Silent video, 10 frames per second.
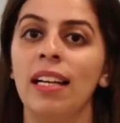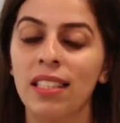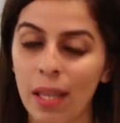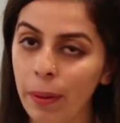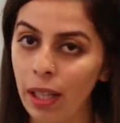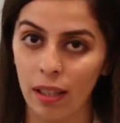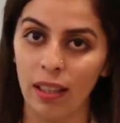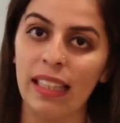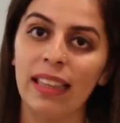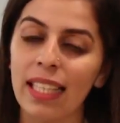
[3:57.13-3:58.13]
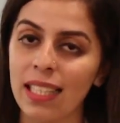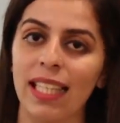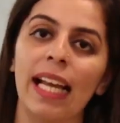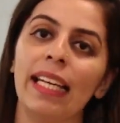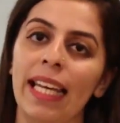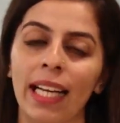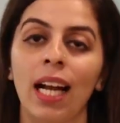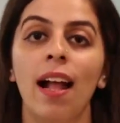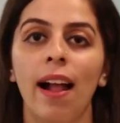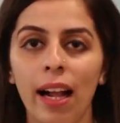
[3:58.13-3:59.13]
Similarly, this technique
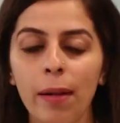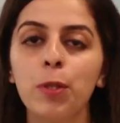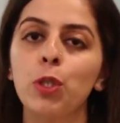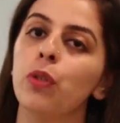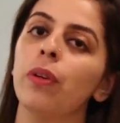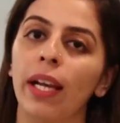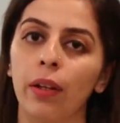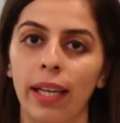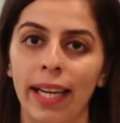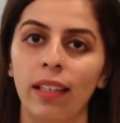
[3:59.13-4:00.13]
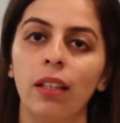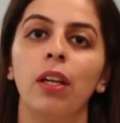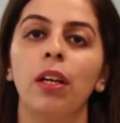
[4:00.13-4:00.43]
helps to regulate